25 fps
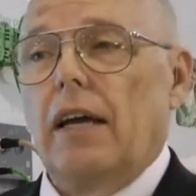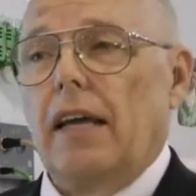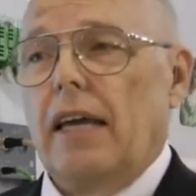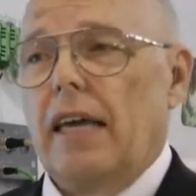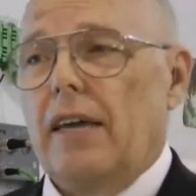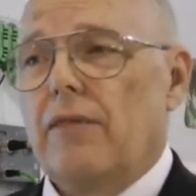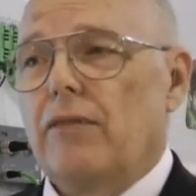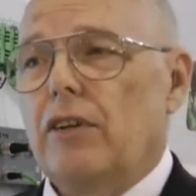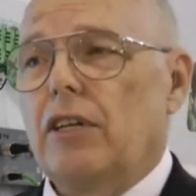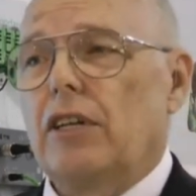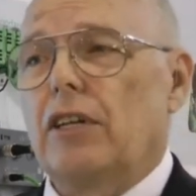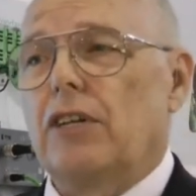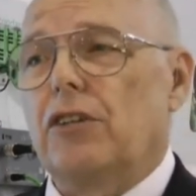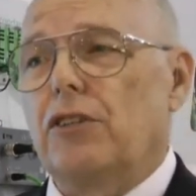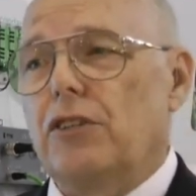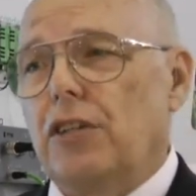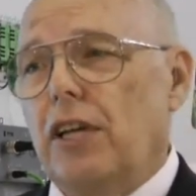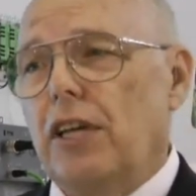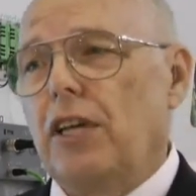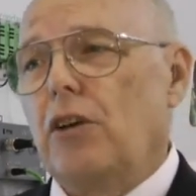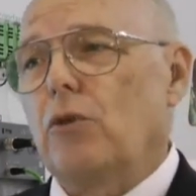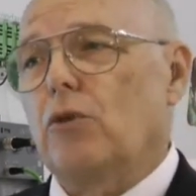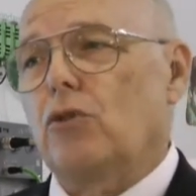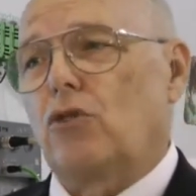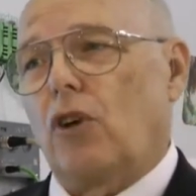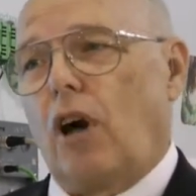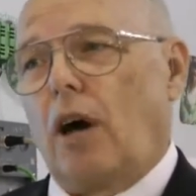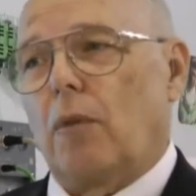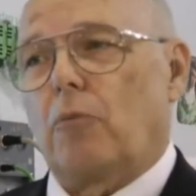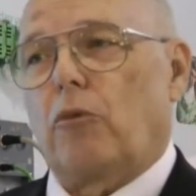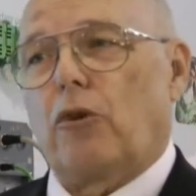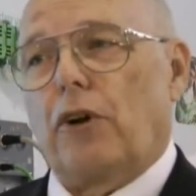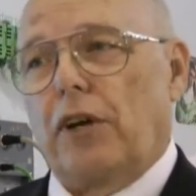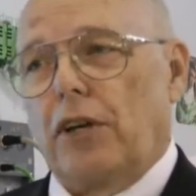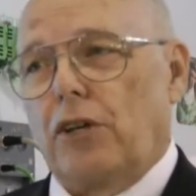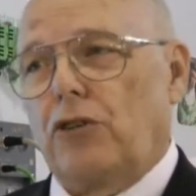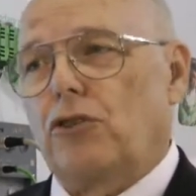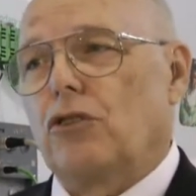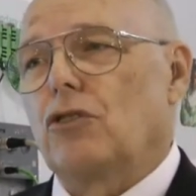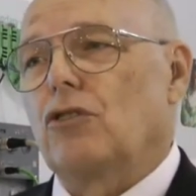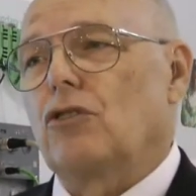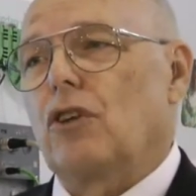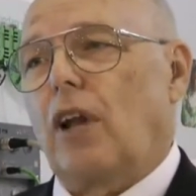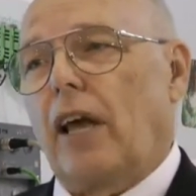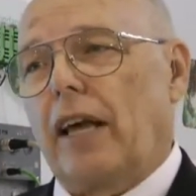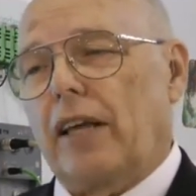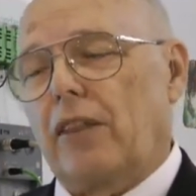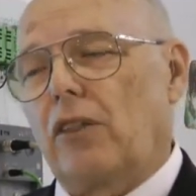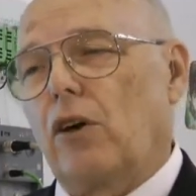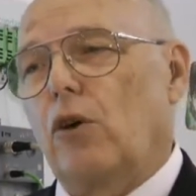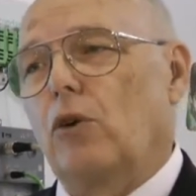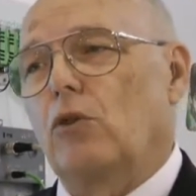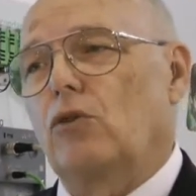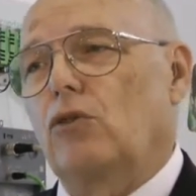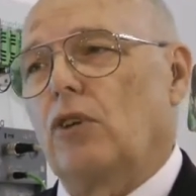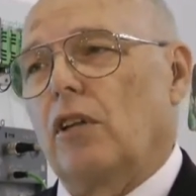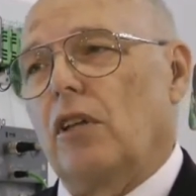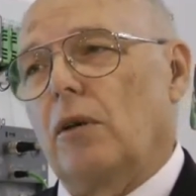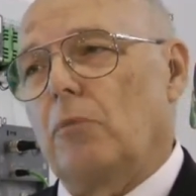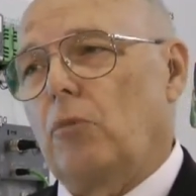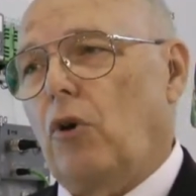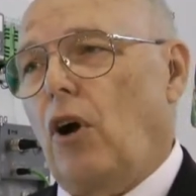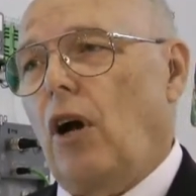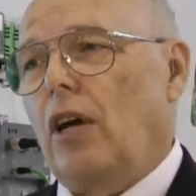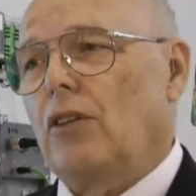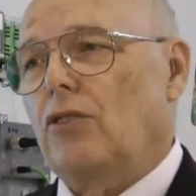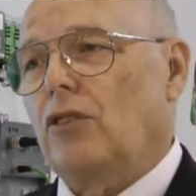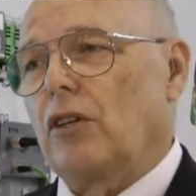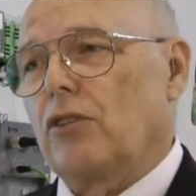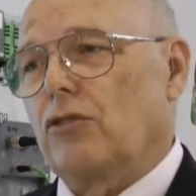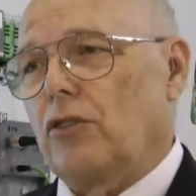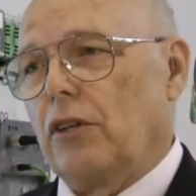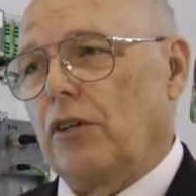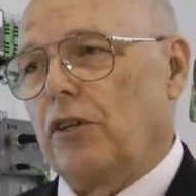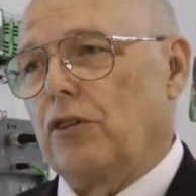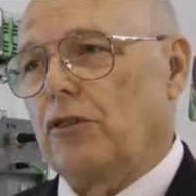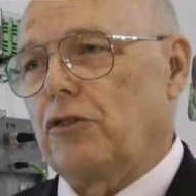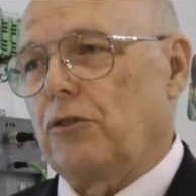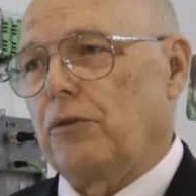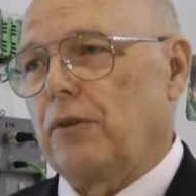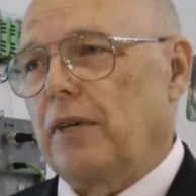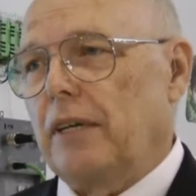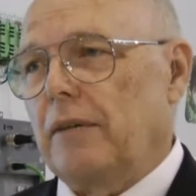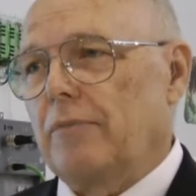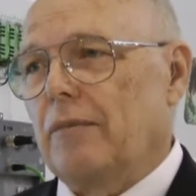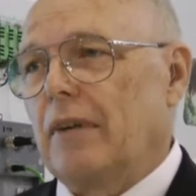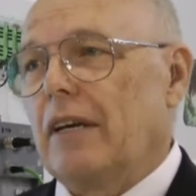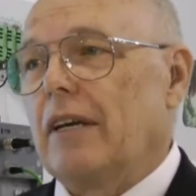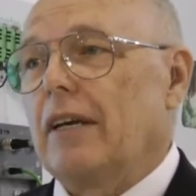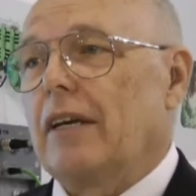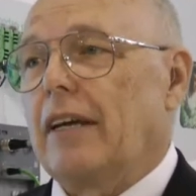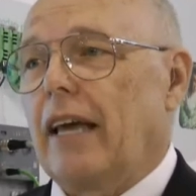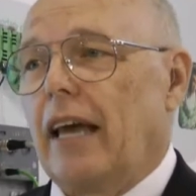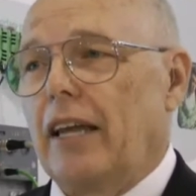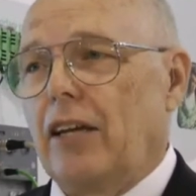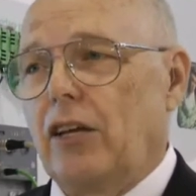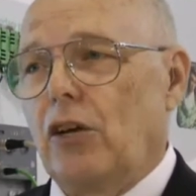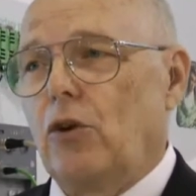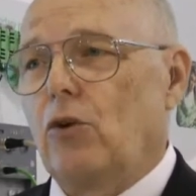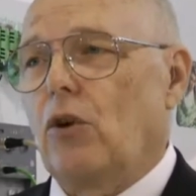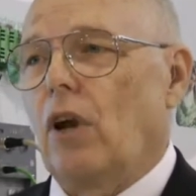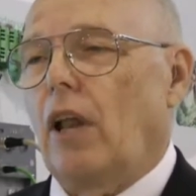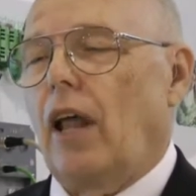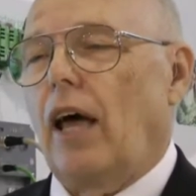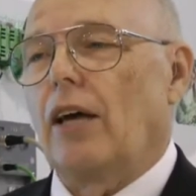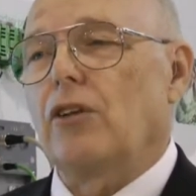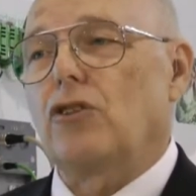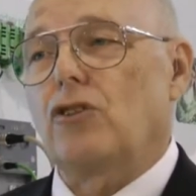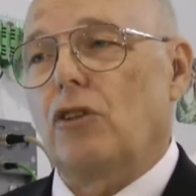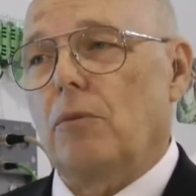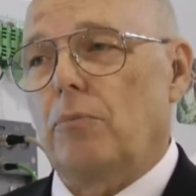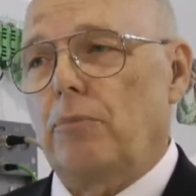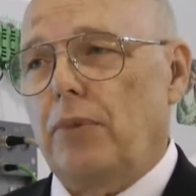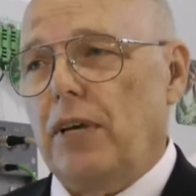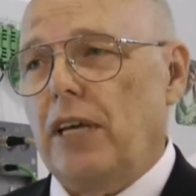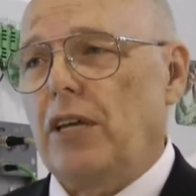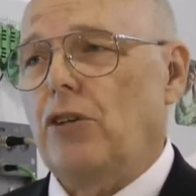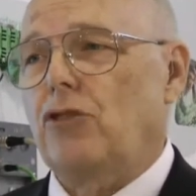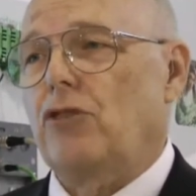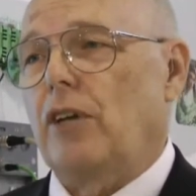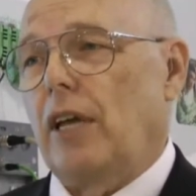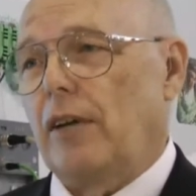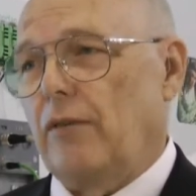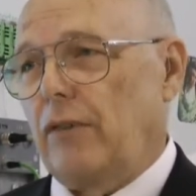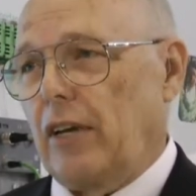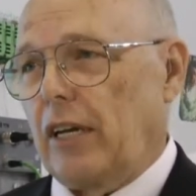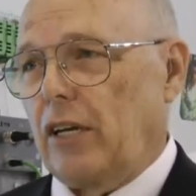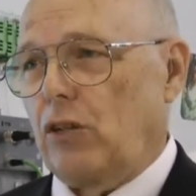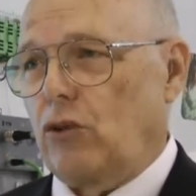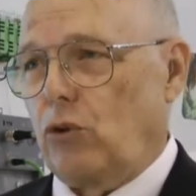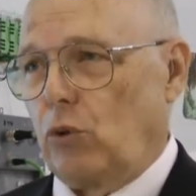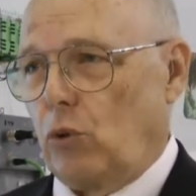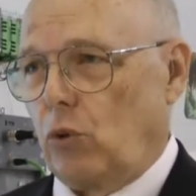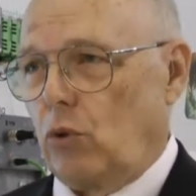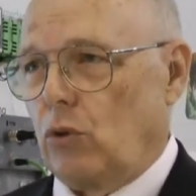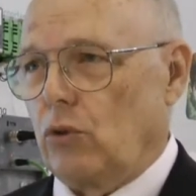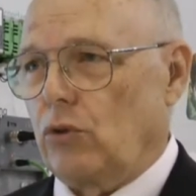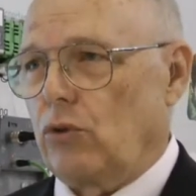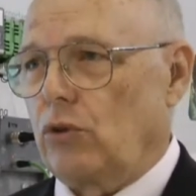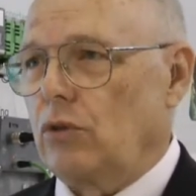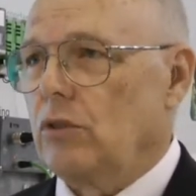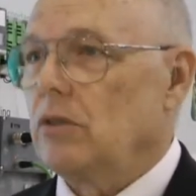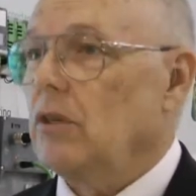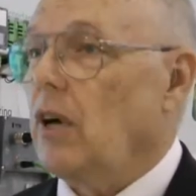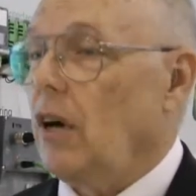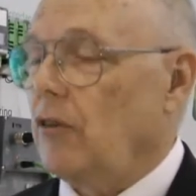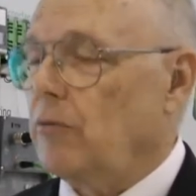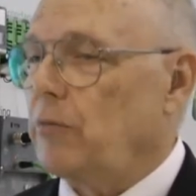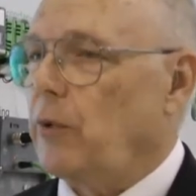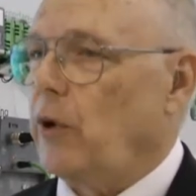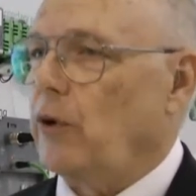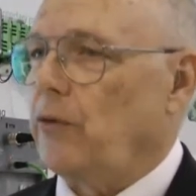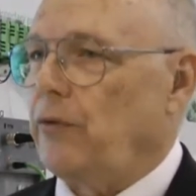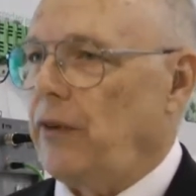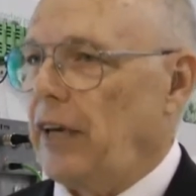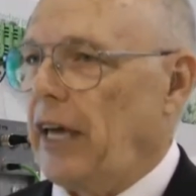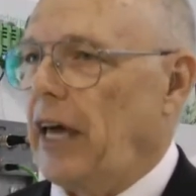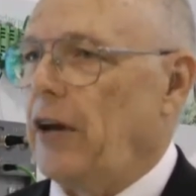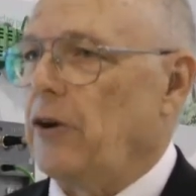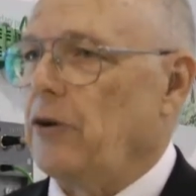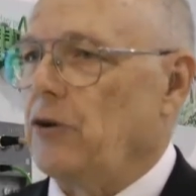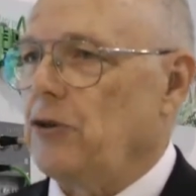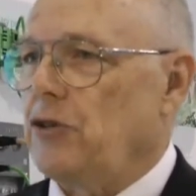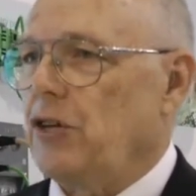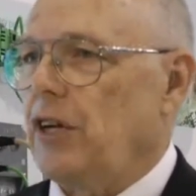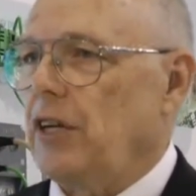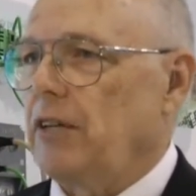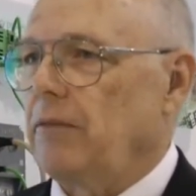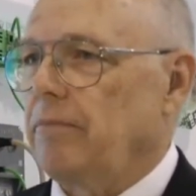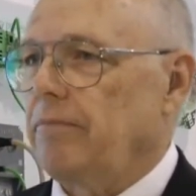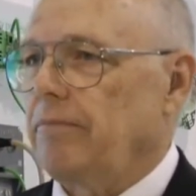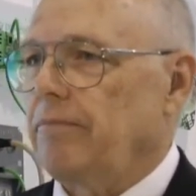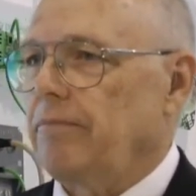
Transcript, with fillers: Even continuous operations like those in the process industry can utilize the peak shaving tools of ProfiEnergy.